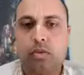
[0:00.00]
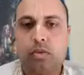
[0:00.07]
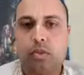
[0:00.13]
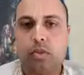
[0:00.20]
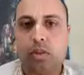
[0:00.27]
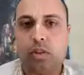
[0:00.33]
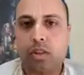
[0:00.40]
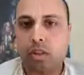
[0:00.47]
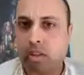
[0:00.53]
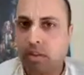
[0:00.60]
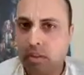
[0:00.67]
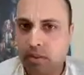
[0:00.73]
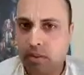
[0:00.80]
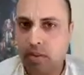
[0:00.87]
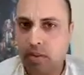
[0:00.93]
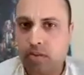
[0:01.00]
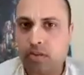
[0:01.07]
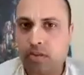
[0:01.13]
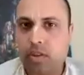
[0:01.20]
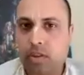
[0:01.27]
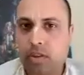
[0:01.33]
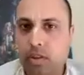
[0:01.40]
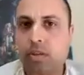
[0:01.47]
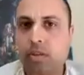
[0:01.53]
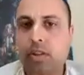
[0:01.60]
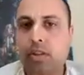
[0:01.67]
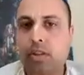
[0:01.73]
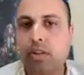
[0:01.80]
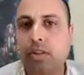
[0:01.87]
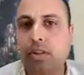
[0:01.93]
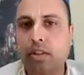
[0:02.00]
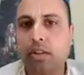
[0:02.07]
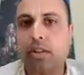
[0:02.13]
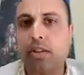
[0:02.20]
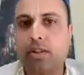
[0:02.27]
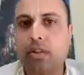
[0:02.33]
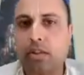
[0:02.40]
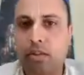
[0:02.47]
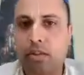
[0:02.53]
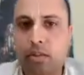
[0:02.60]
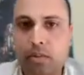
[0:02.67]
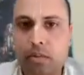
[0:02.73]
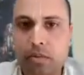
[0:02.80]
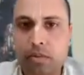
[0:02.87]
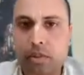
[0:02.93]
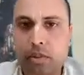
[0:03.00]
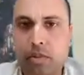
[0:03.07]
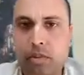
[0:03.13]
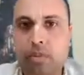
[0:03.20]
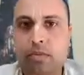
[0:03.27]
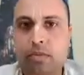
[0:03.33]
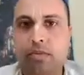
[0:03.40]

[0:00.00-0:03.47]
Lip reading: who are situated in their constitutional position.